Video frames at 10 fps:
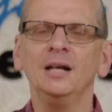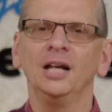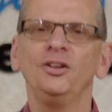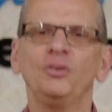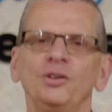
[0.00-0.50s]

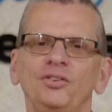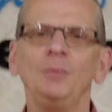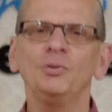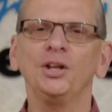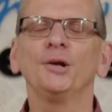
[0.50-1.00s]
And so it
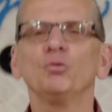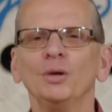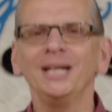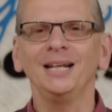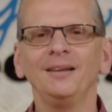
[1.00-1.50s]
seems like
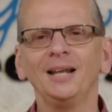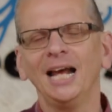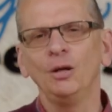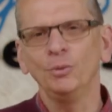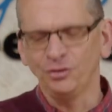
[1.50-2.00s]
written in the
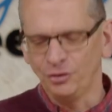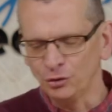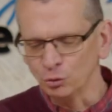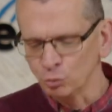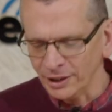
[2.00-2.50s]
language, there's a
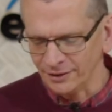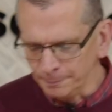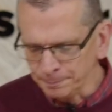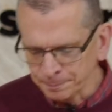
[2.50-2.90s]
rhythm.